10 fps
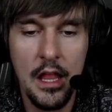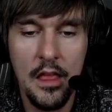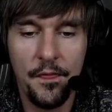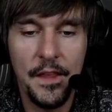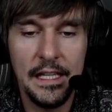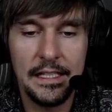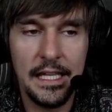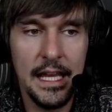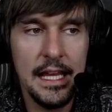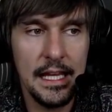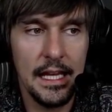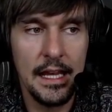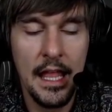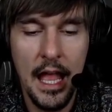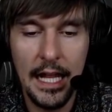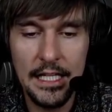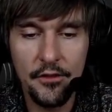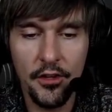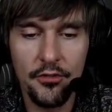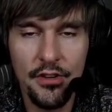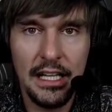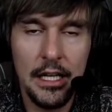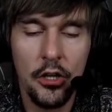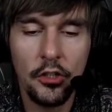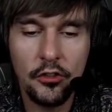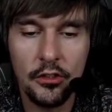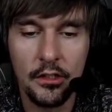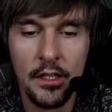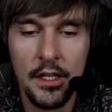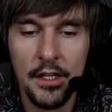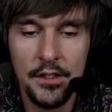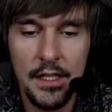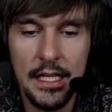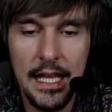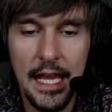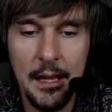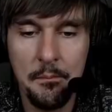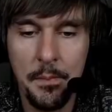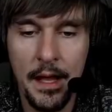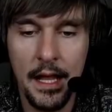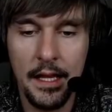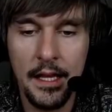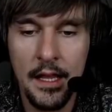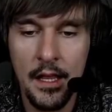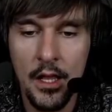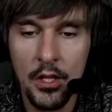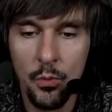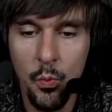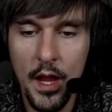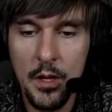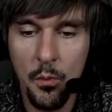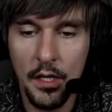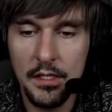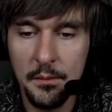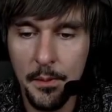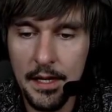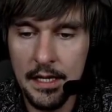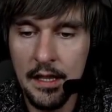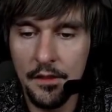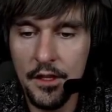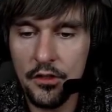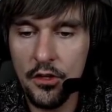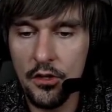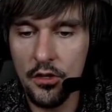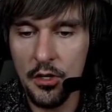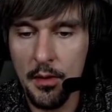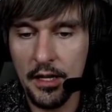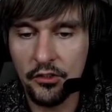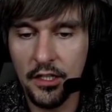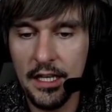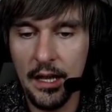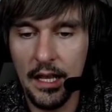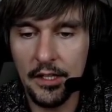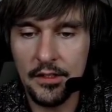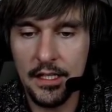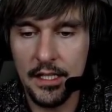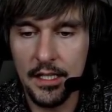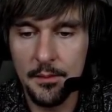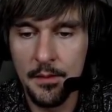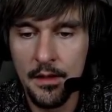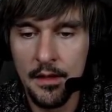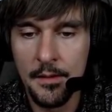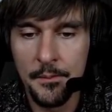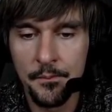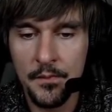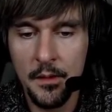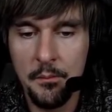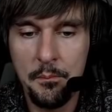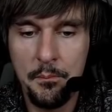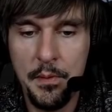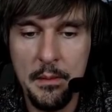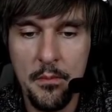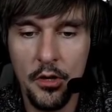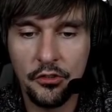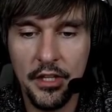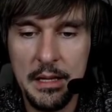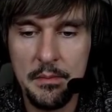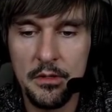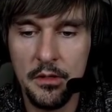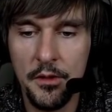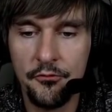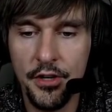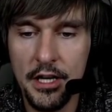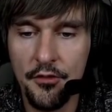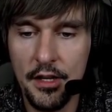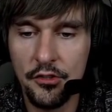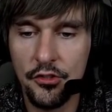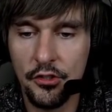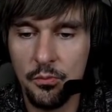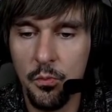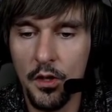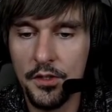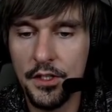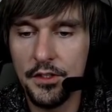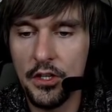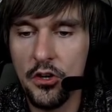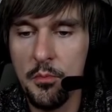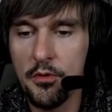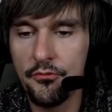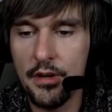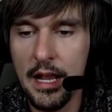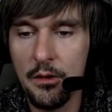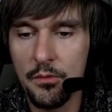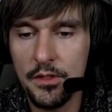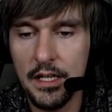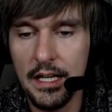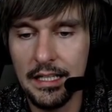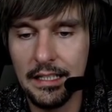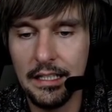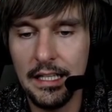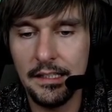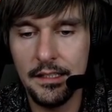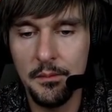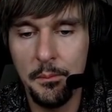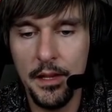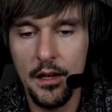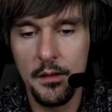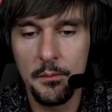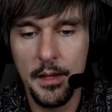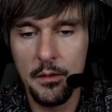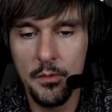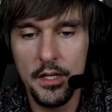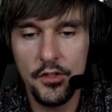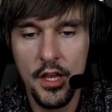that you're taking, and you've got to really hustle to get it back where you want it to be. This corner where I slid out last time, bit more stable, the rear end's just wanting to come around a little bit on me, which